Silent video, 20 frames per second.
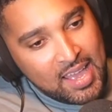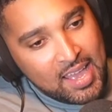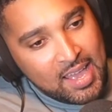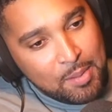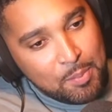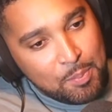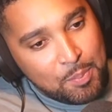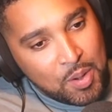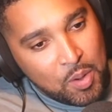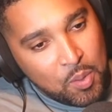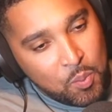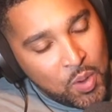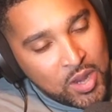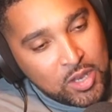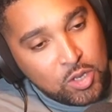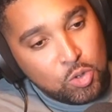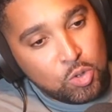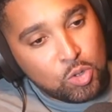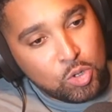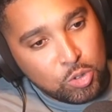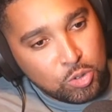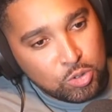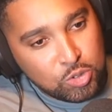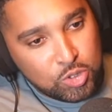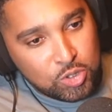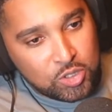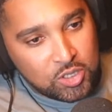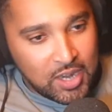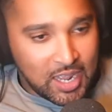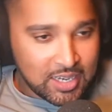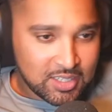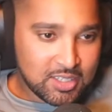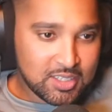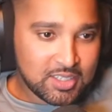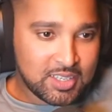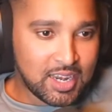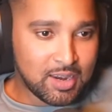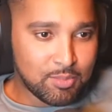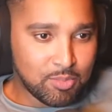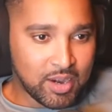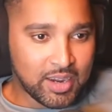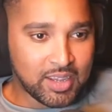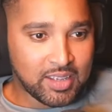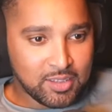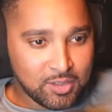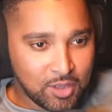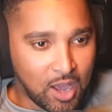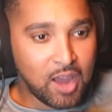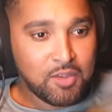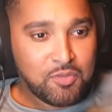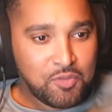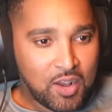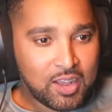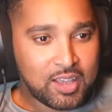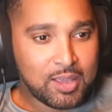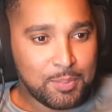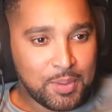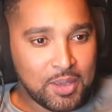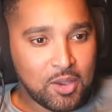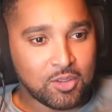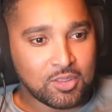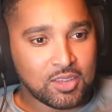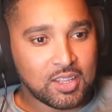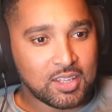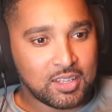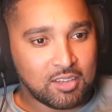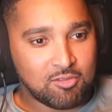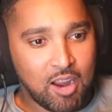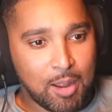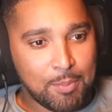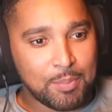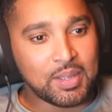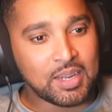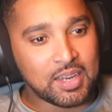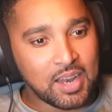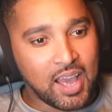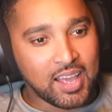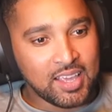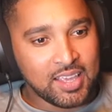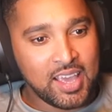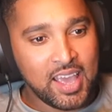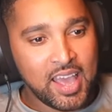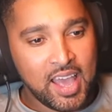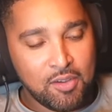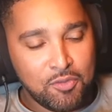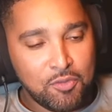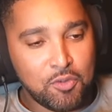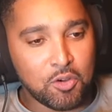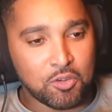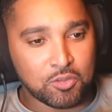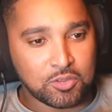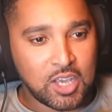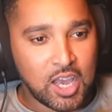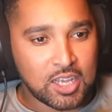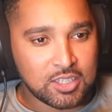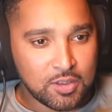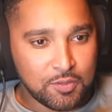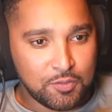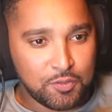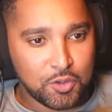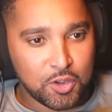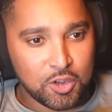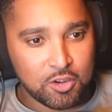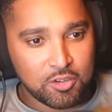But when you lose, you can actually celebrate. I'd fucking be on the ground being like, I fought Tyson Fury.